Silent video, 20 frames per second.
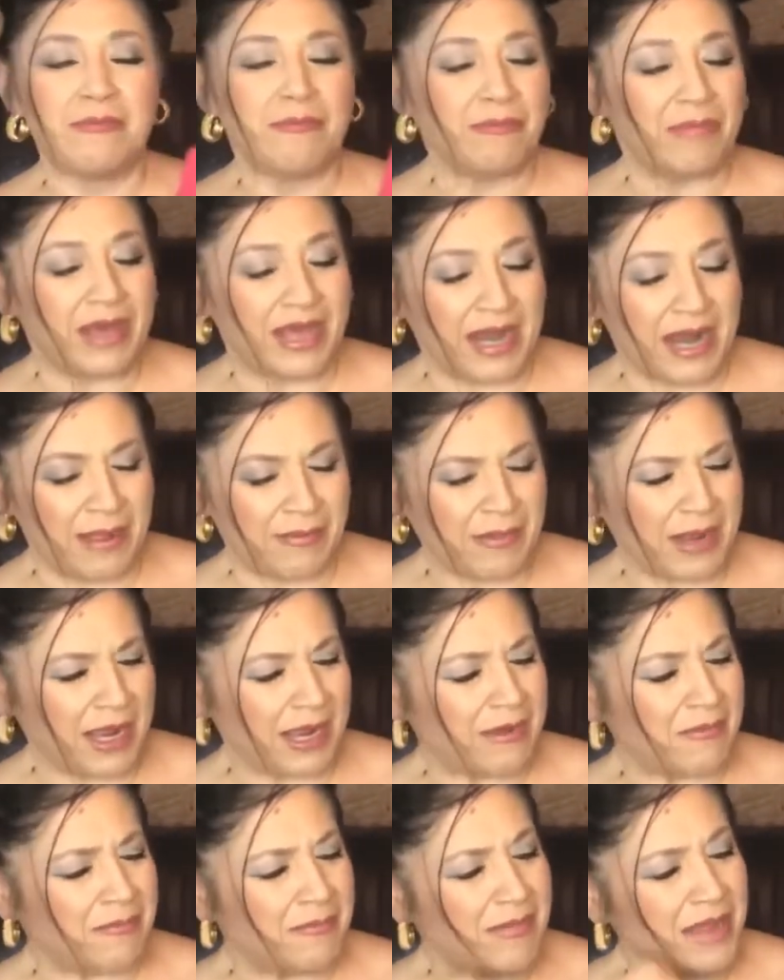but I'm not
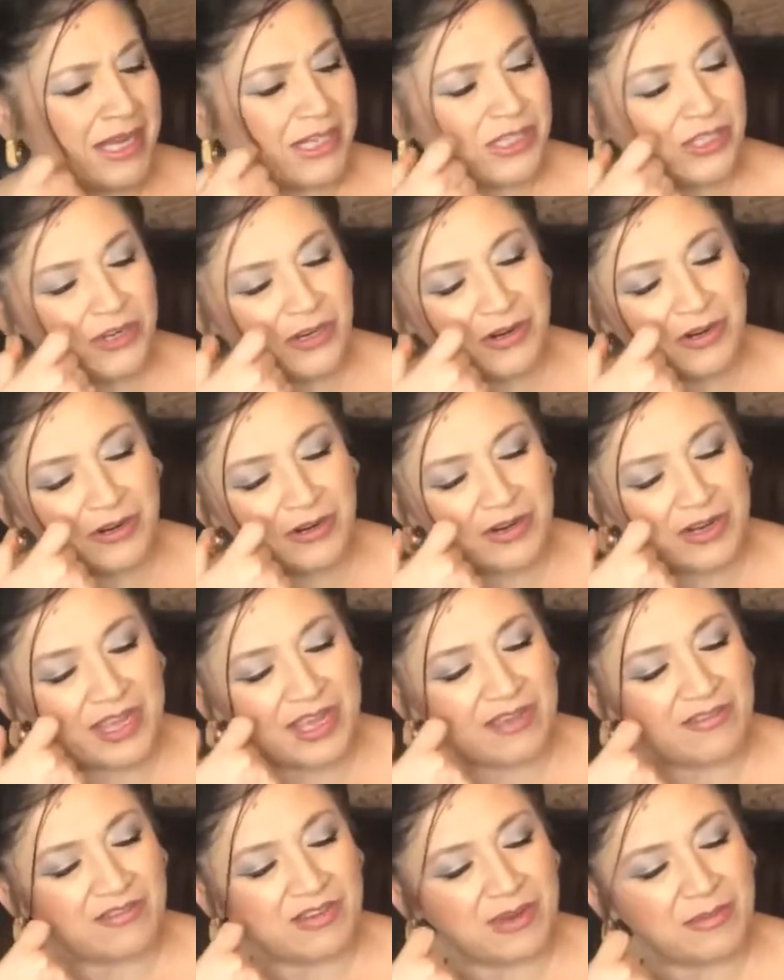going to measure or
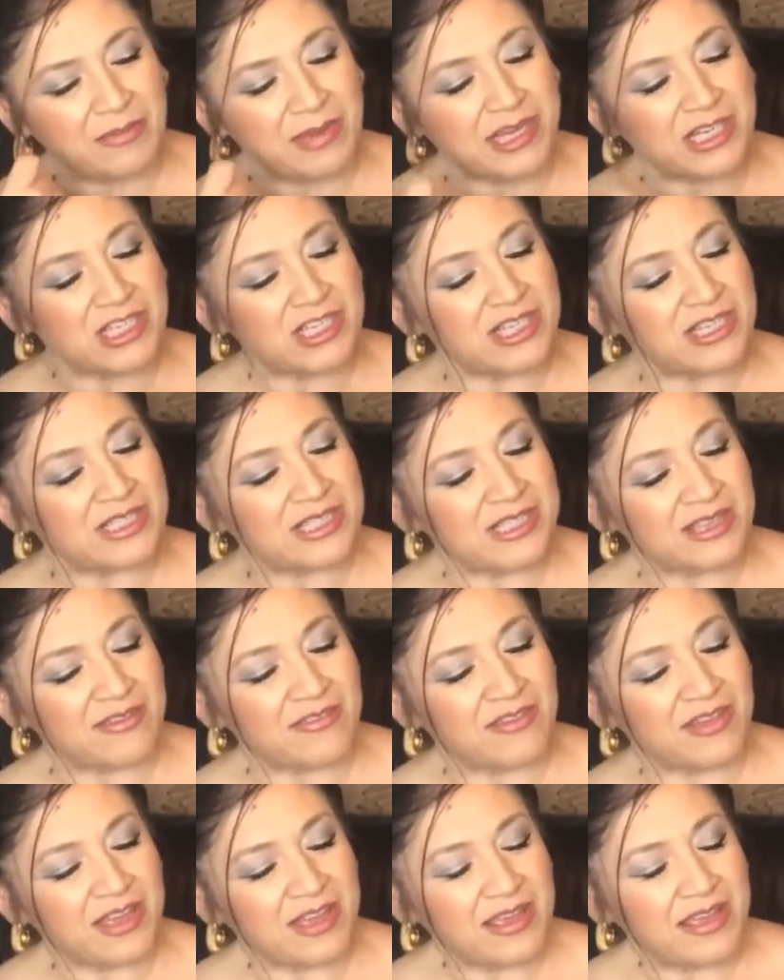give dimensions of
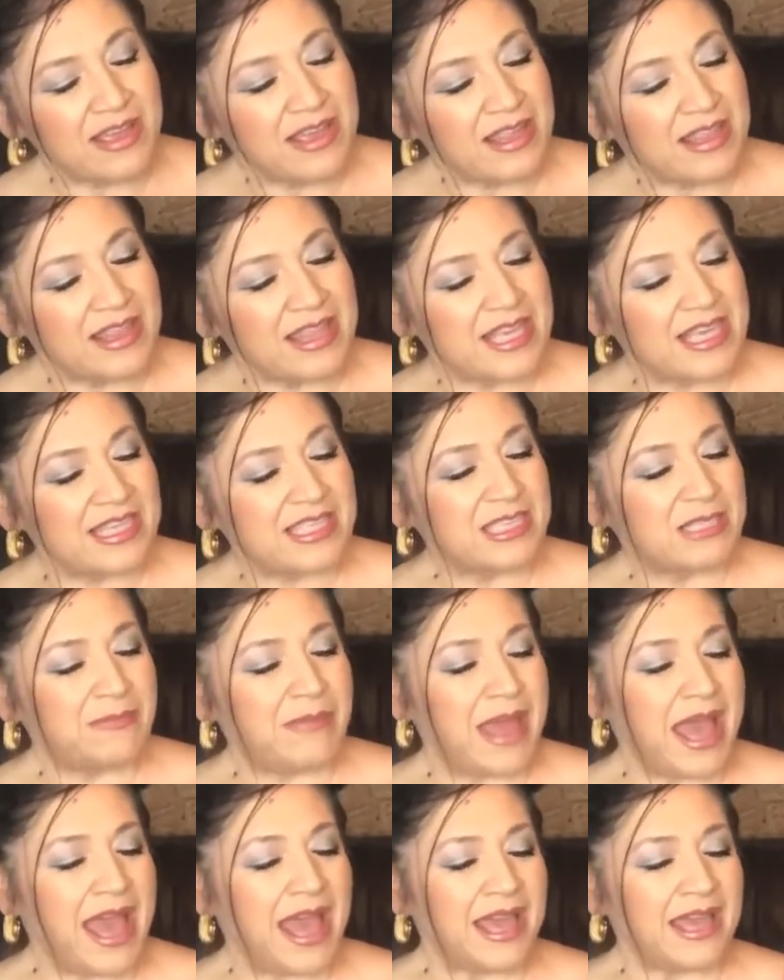this
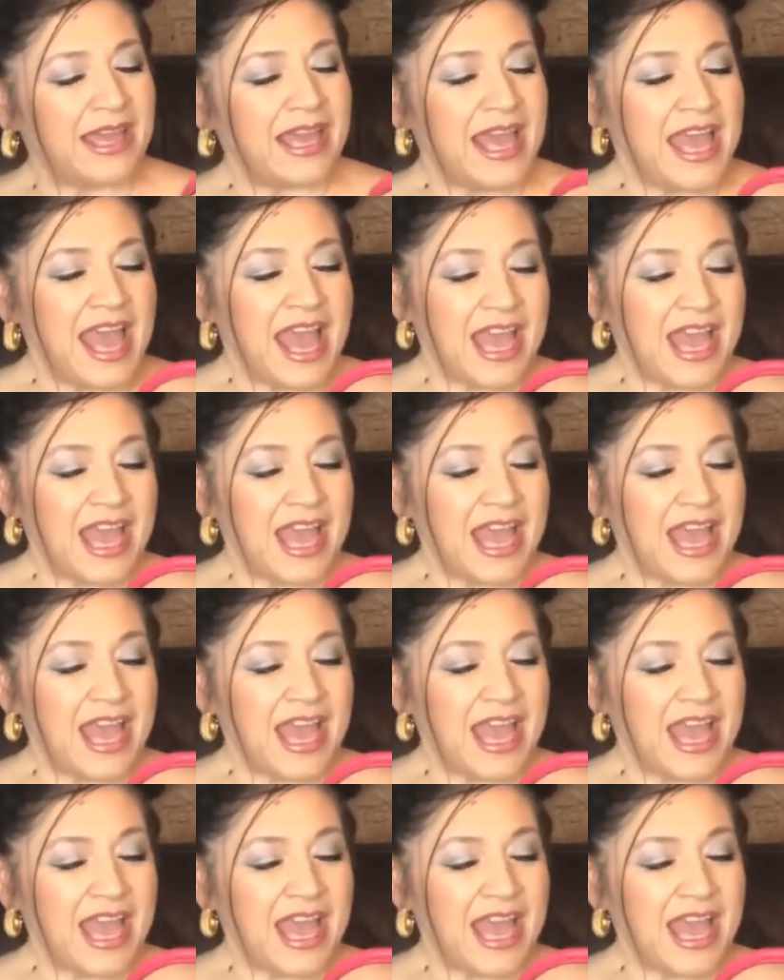bag.